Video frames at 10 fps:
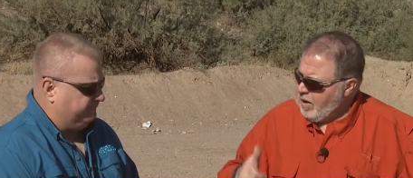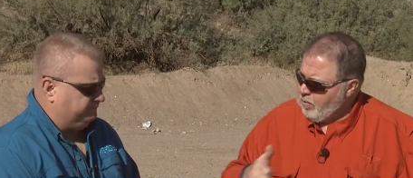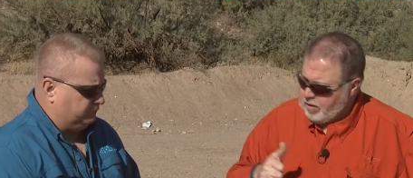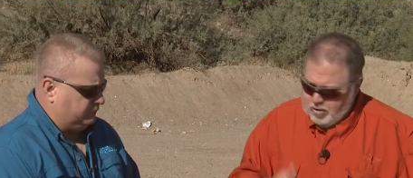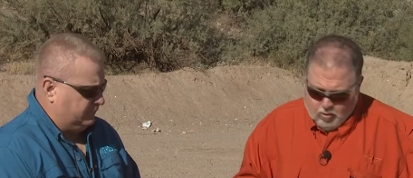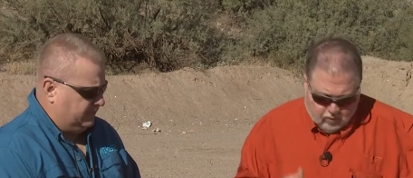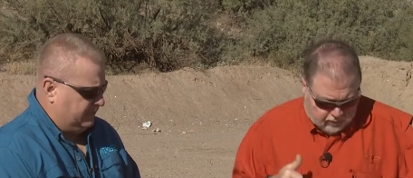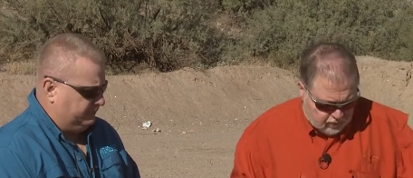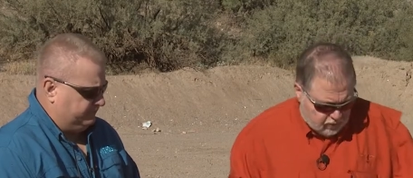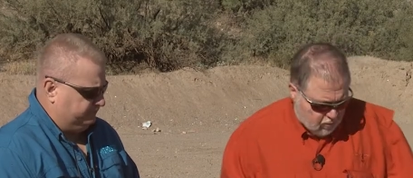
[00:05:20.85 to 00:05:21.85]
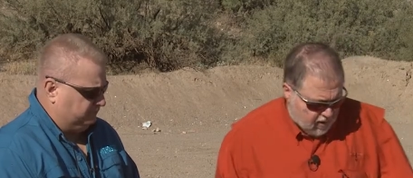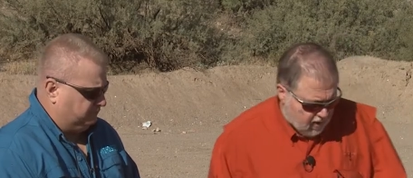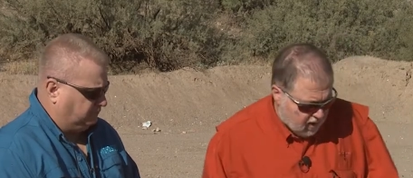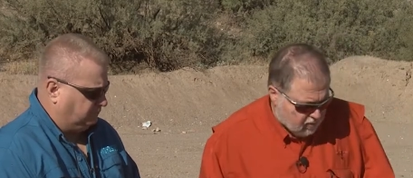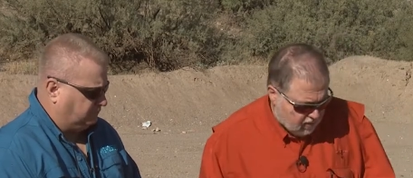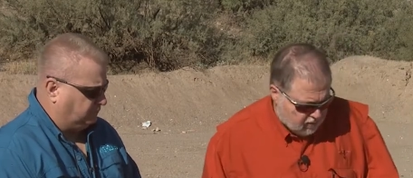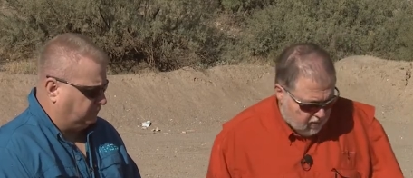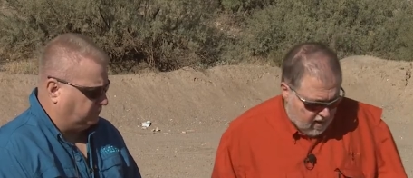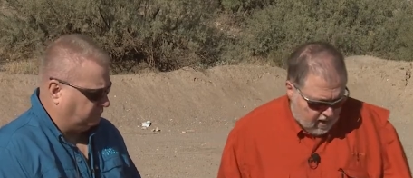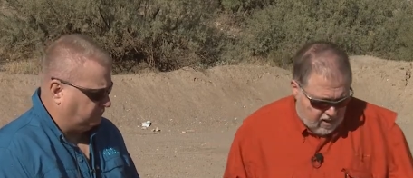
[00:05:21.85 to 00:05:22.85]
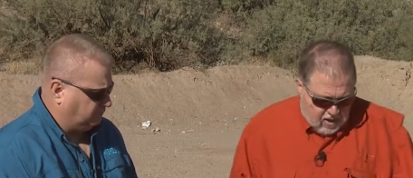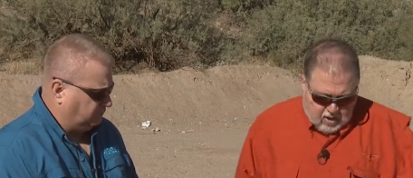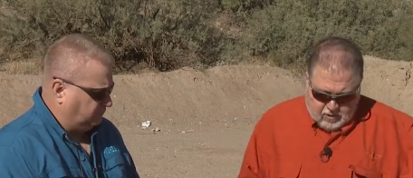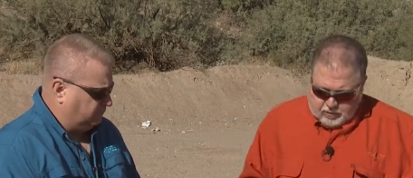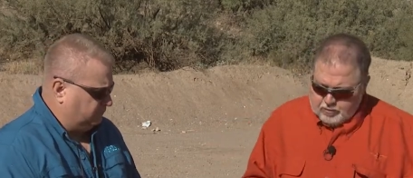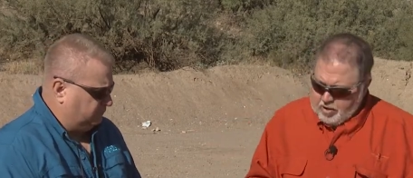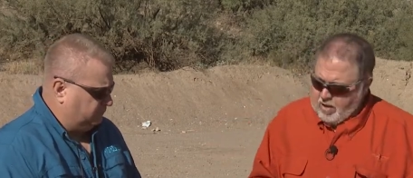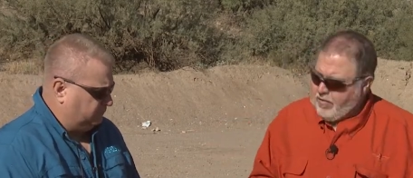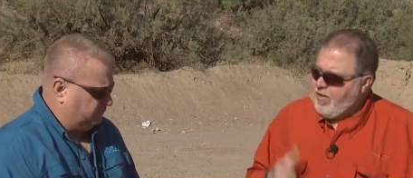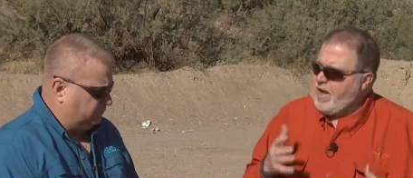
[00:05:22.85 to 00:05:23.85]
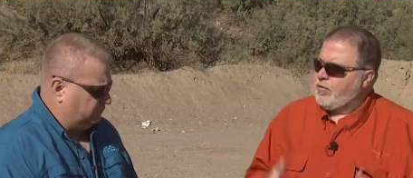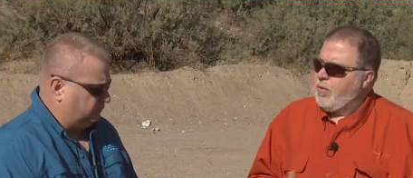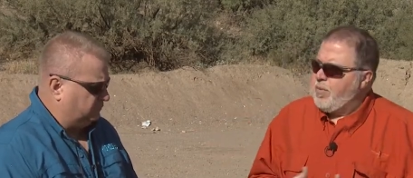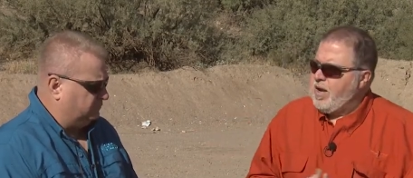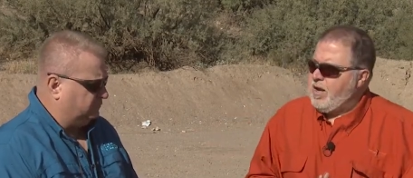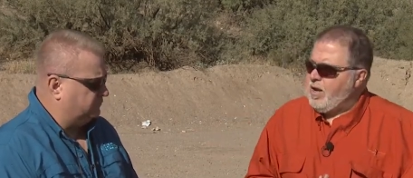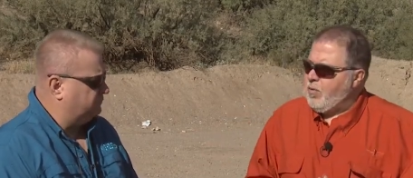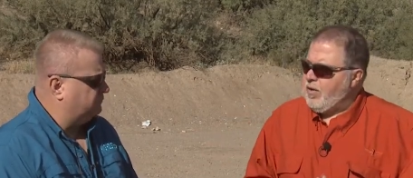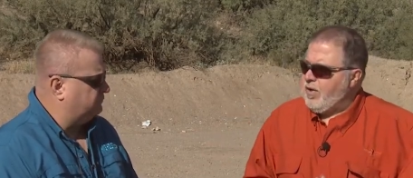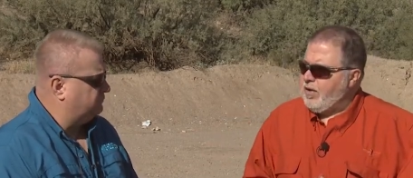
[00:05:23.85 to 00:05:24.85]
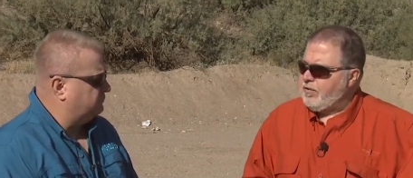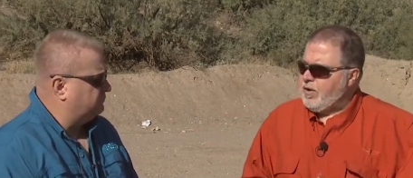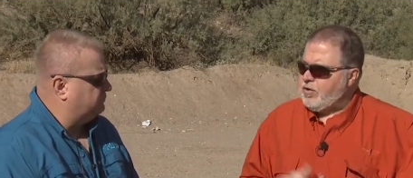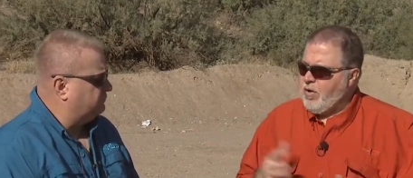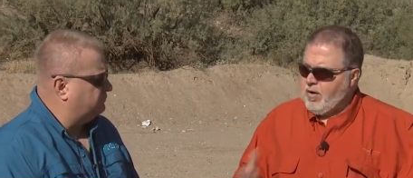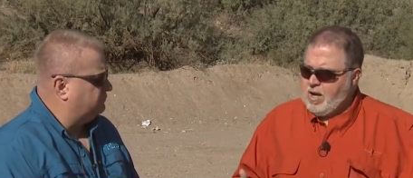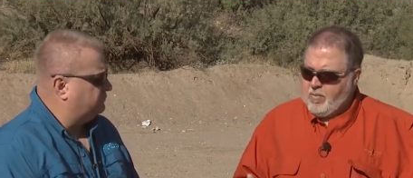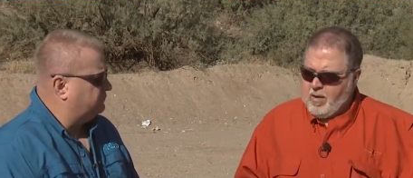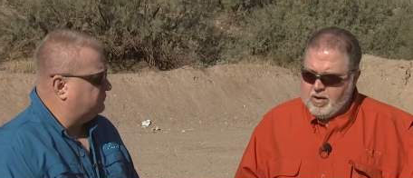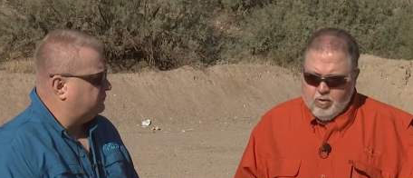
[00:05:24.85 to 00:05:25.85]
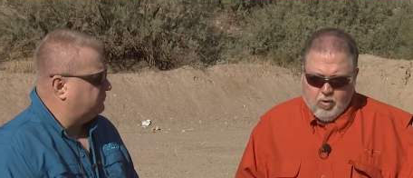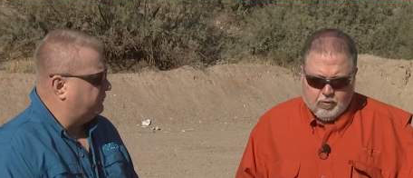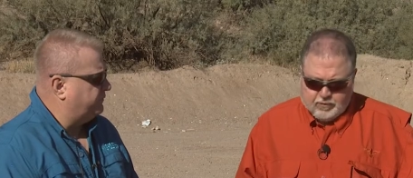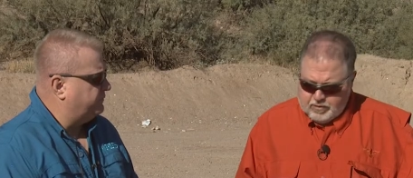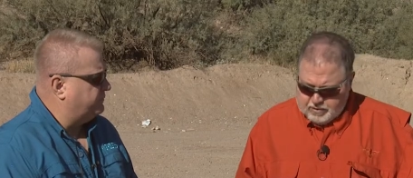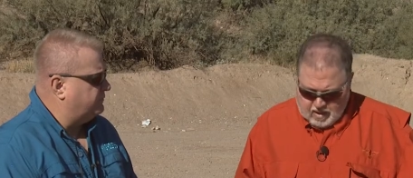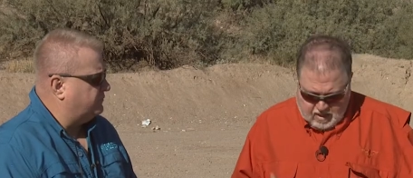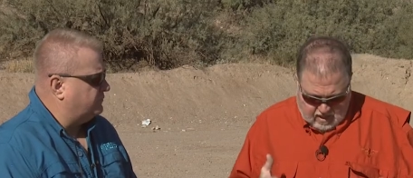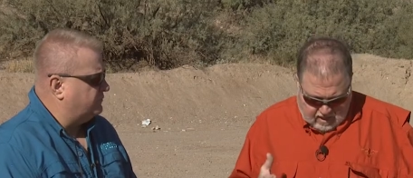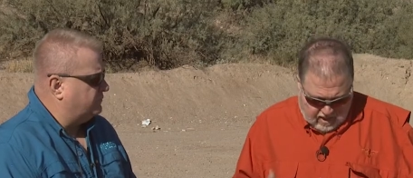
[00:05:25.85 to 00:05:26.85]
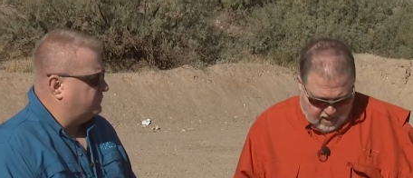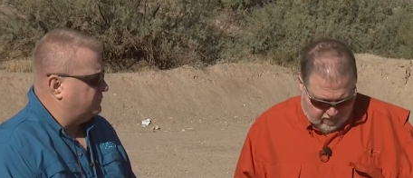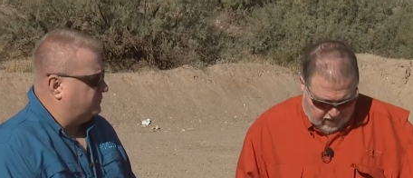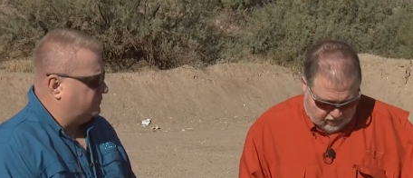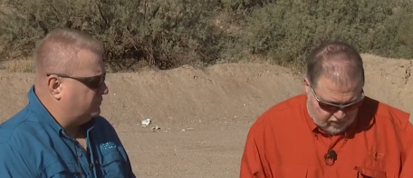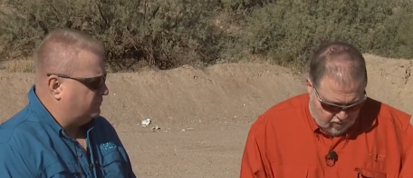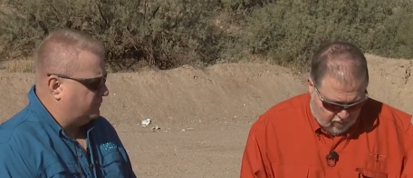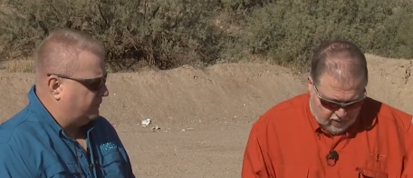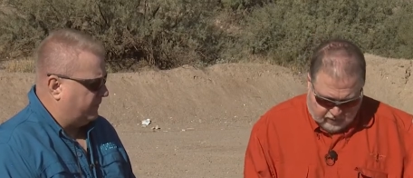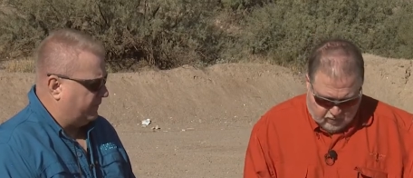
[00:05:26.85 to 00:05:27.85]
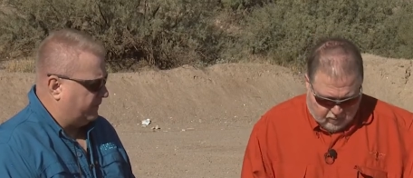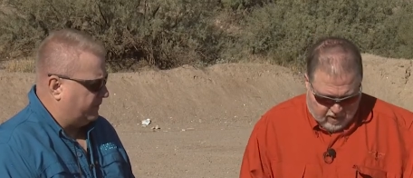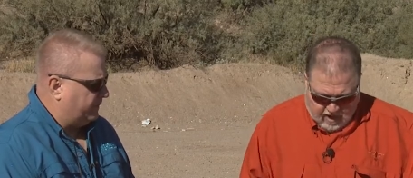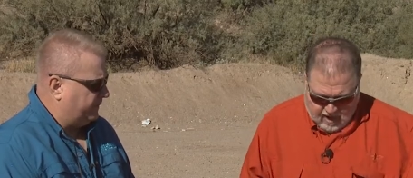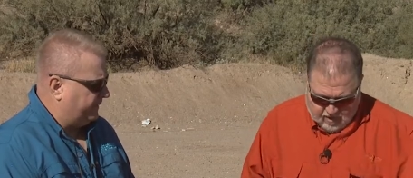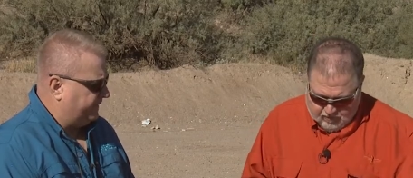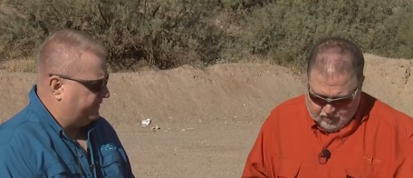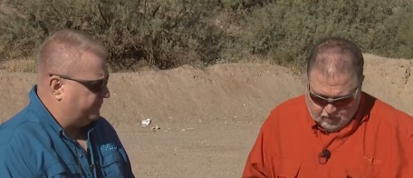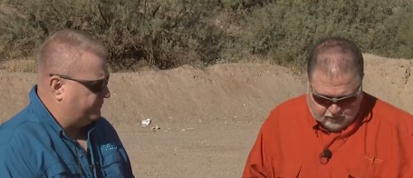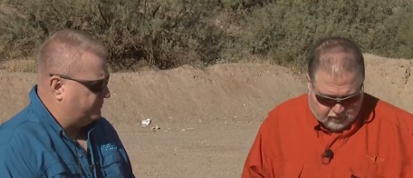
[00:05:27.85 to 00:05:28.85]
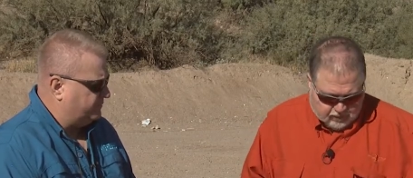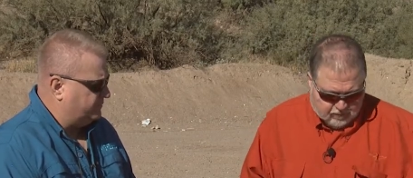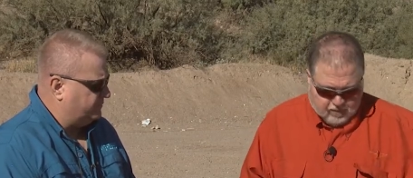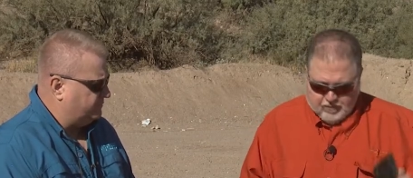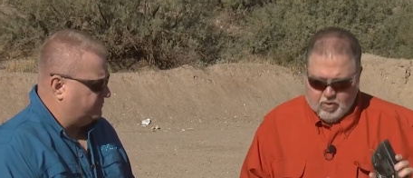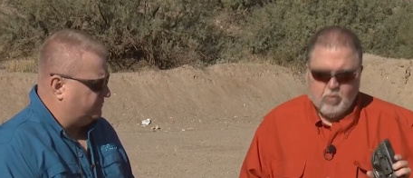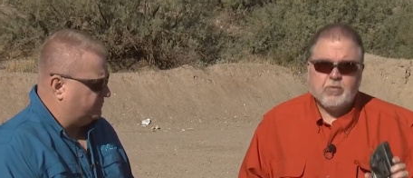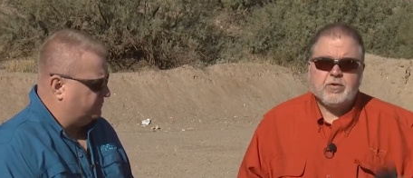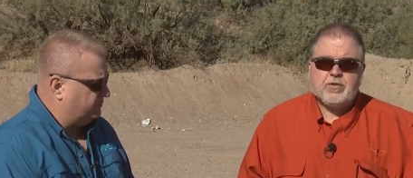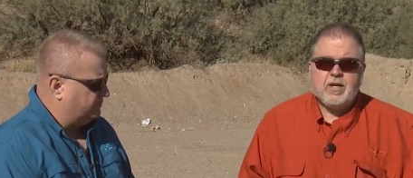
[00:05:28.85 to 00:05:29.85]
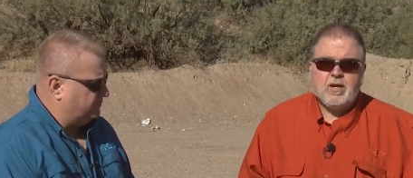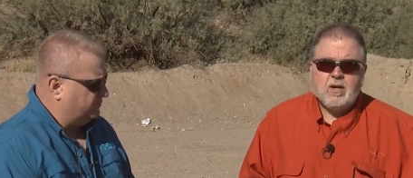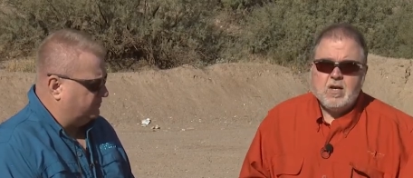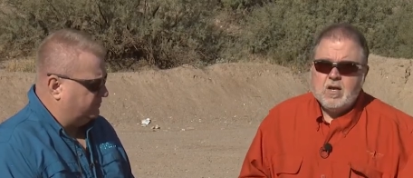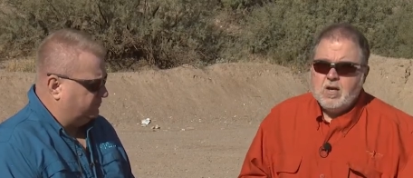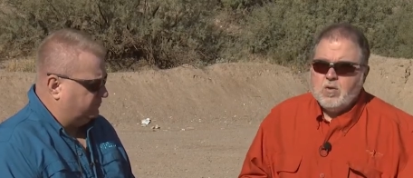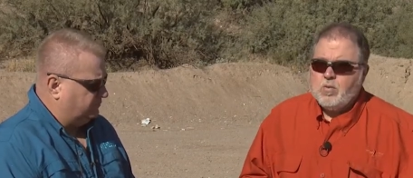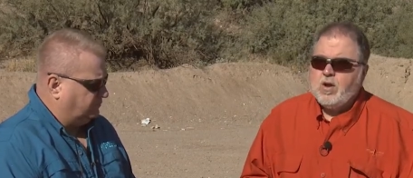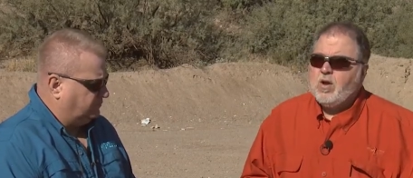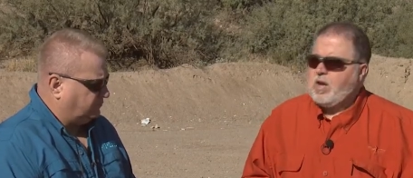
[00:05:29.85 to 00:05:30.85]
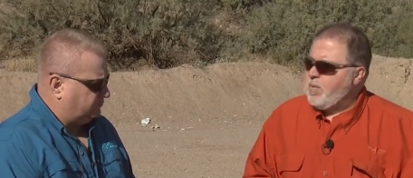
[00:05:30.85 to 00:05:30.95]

Speaker 1: get one of your holsters so we can actually try it. So, John, thanks for being here with us and talking about your holsters. As you notice, we have all sorts of different holsters here. We're going to